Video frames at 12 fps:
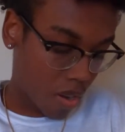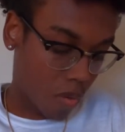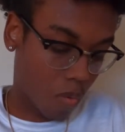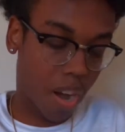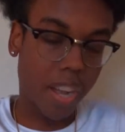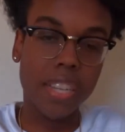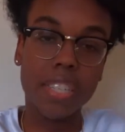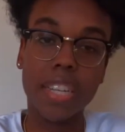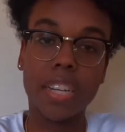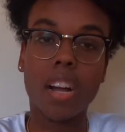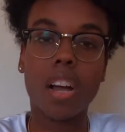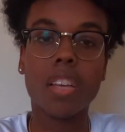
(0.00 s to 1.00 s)
Why does
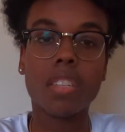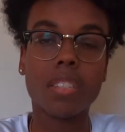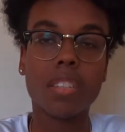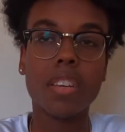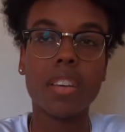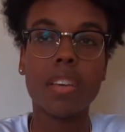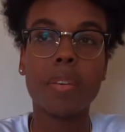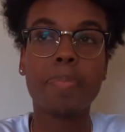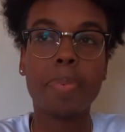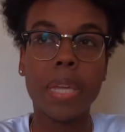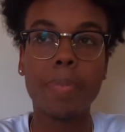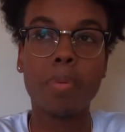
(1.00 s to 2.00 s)
it cost
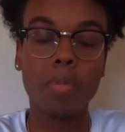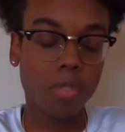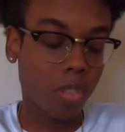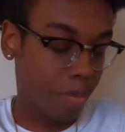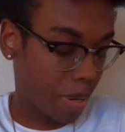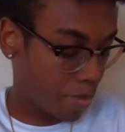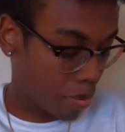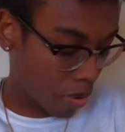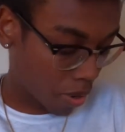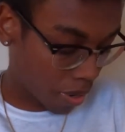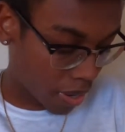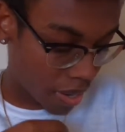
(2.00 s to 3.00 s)
people to be
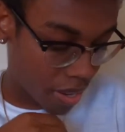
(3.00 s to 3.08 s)
poor?